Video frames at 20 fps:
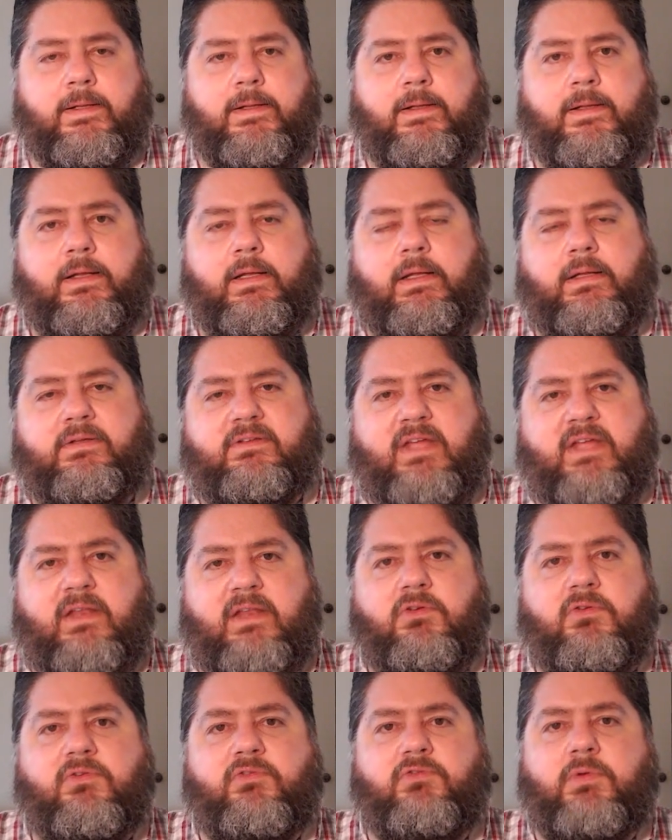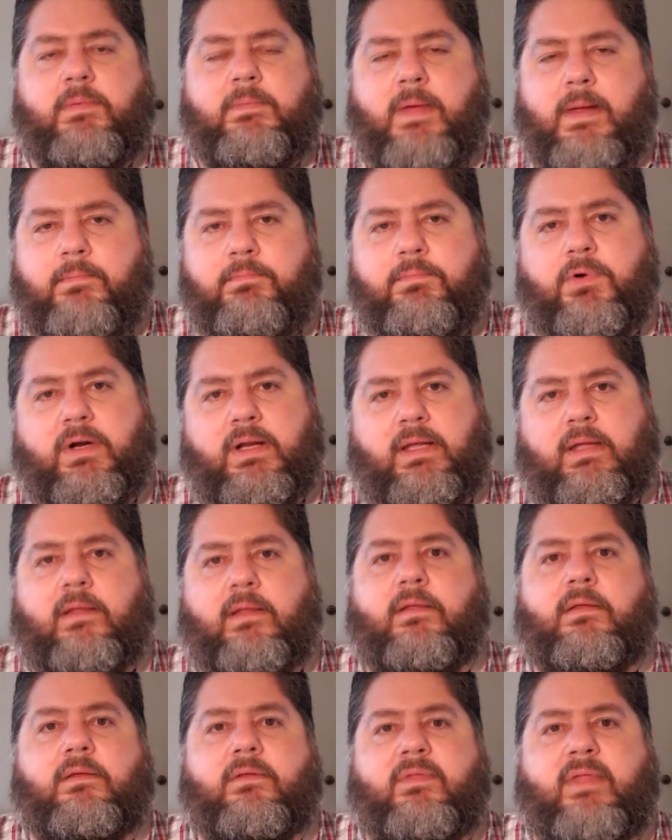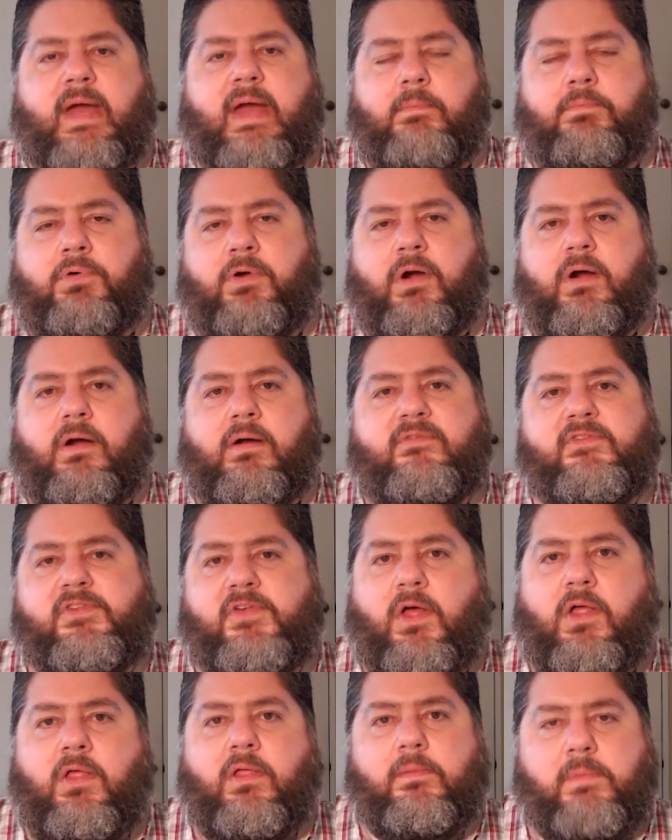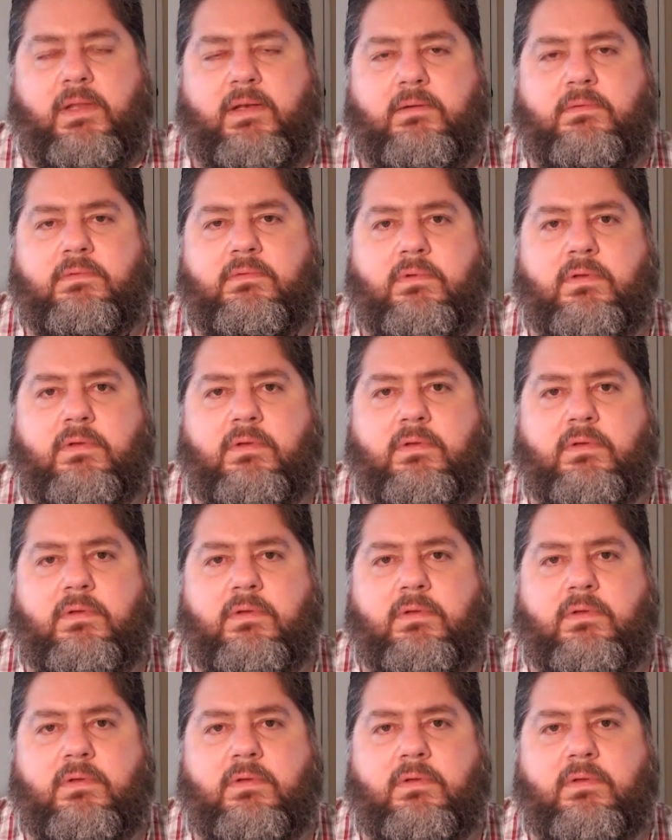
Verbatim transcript: Uh, Daniel is remembering that prayer of Solomon.